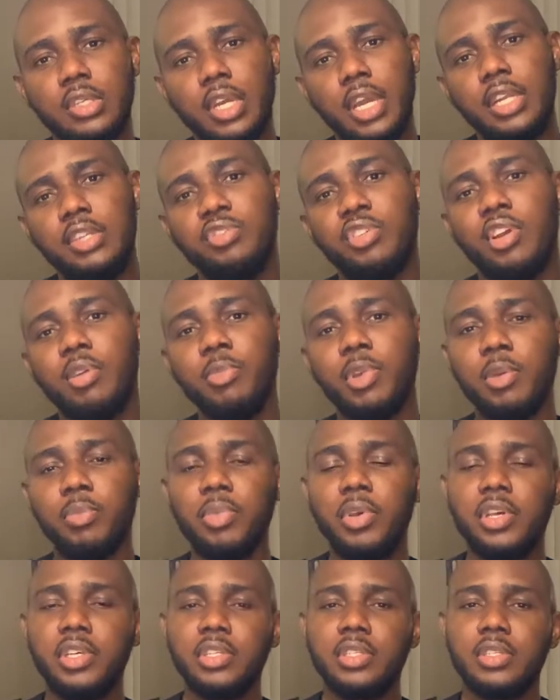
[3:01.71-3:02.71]
I try my
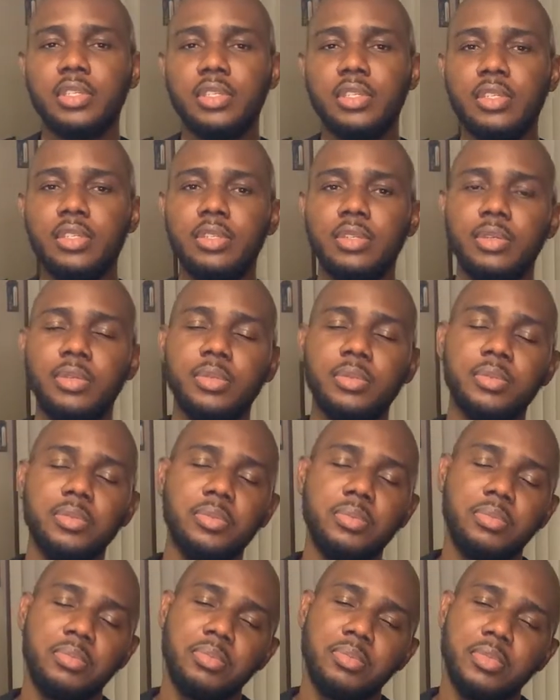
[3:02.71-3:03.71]
best,
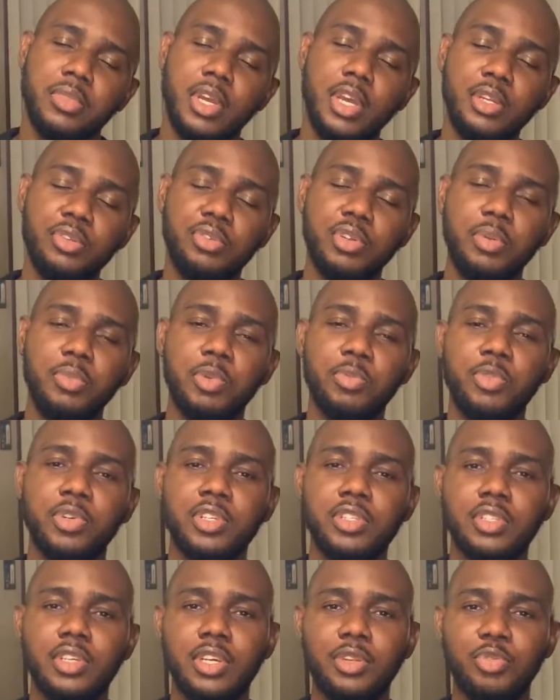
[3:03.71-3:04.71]
I try my
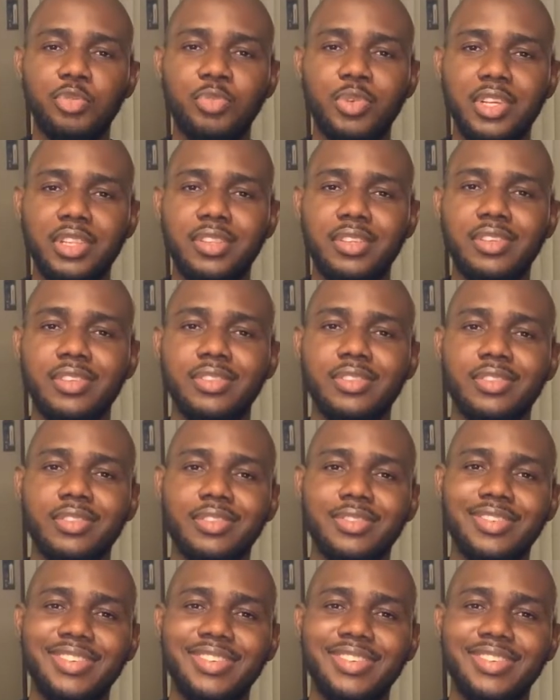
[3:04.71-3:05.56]
best. I do my thing.